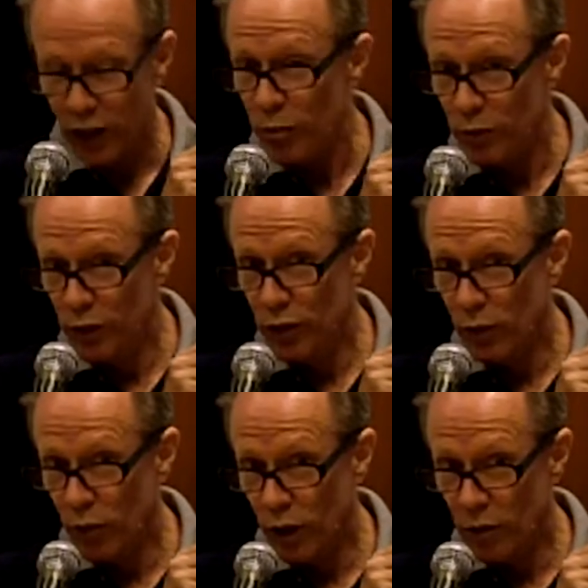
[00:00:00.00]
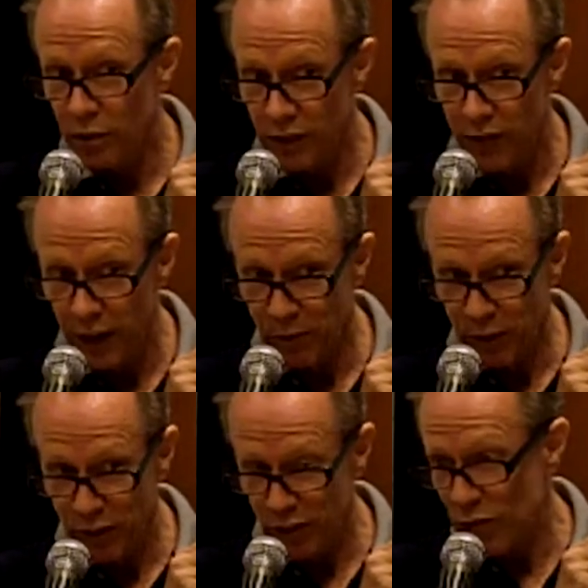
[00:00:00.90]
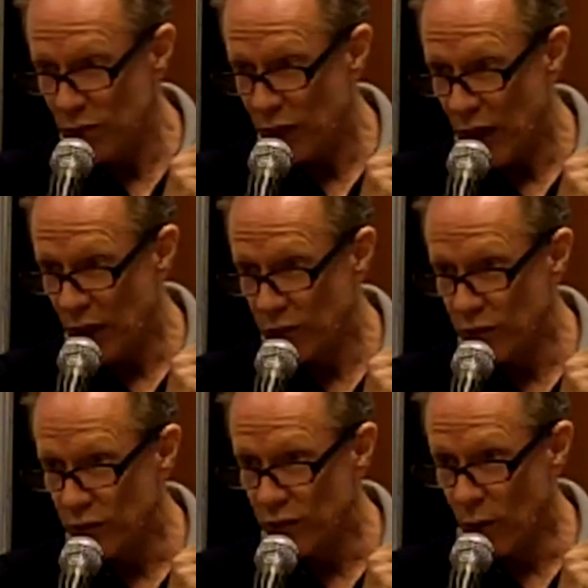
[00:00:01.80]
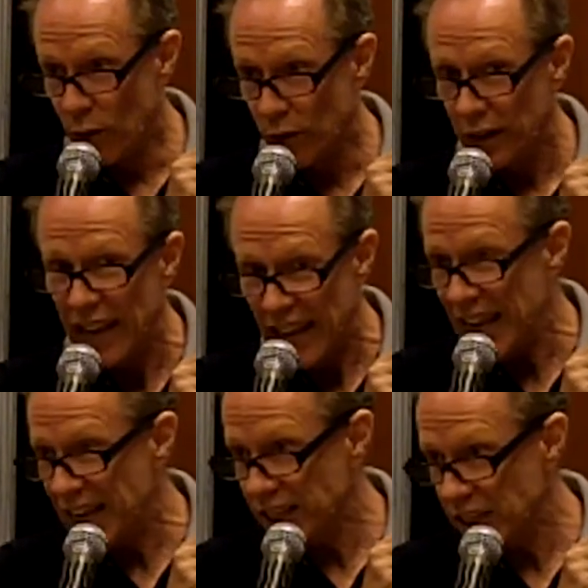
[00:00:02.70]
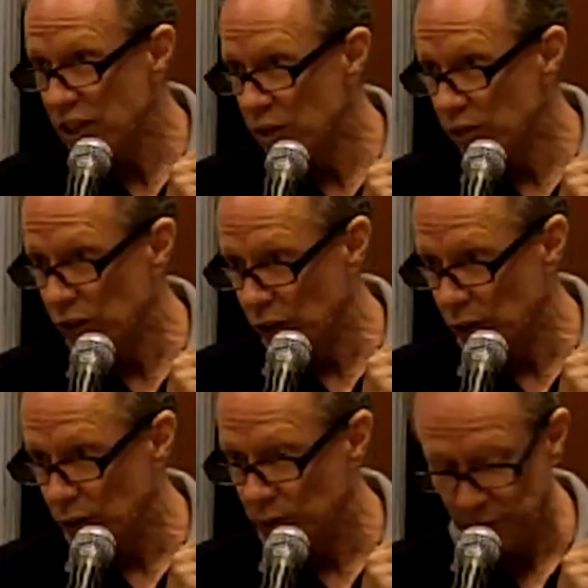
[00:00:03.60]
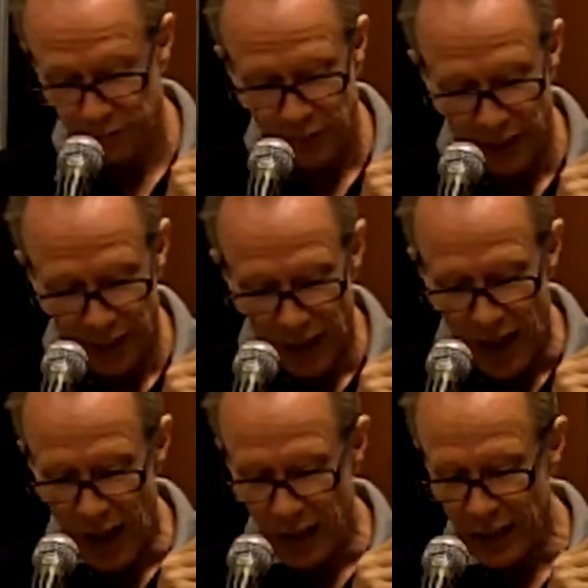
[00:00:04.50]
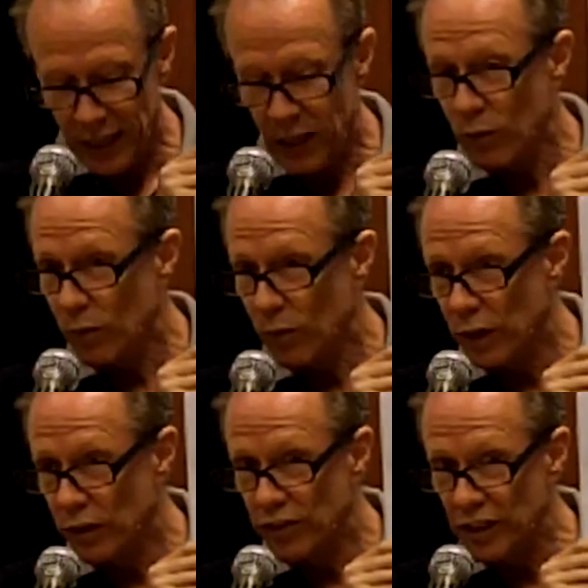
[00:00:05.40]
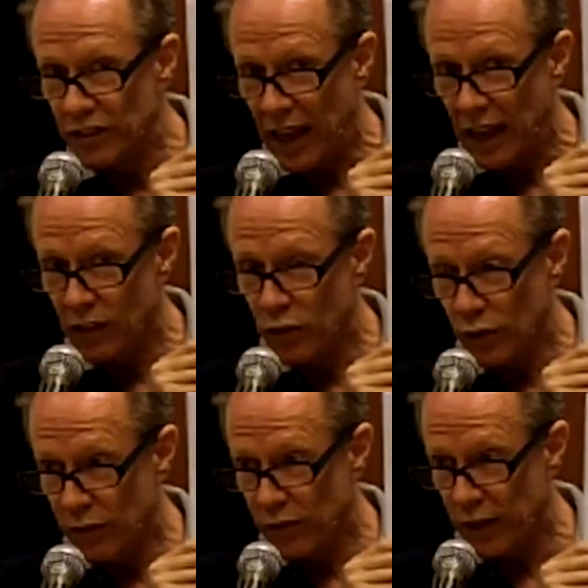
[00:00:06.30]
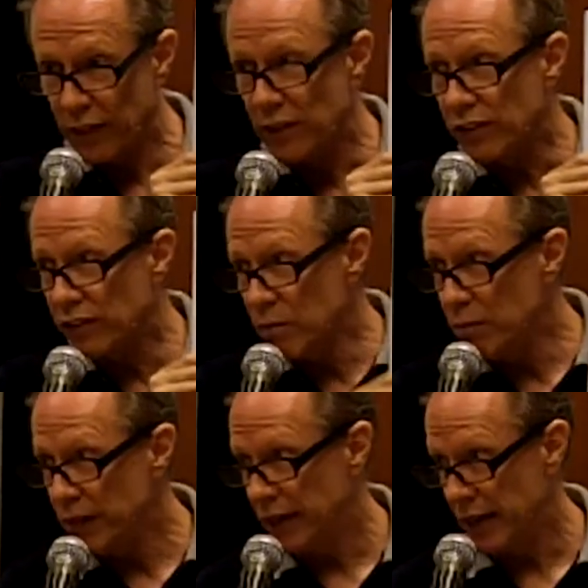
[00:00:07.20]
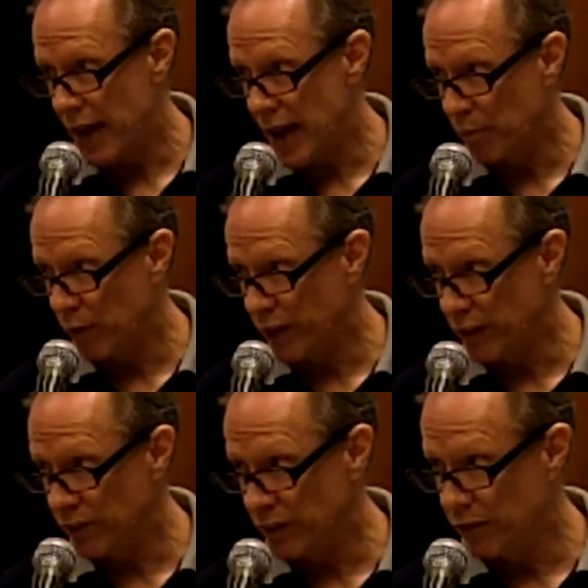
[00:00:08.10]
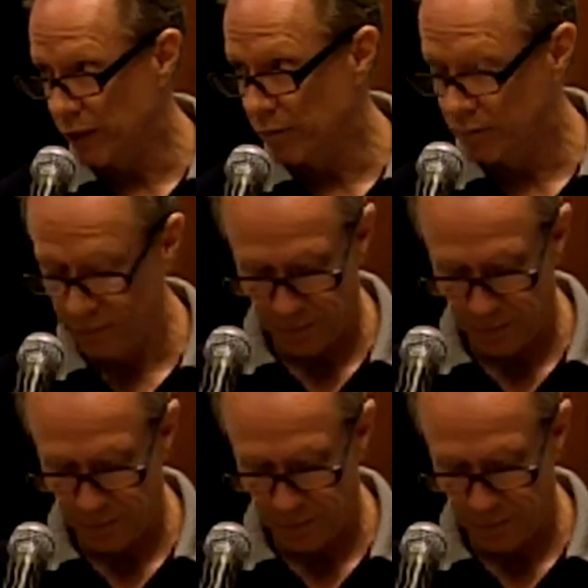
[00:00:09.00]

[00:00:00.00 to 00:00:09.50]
a computer worm developed in 2004, 8 years ago. It was designed to infect the Symbian operating system.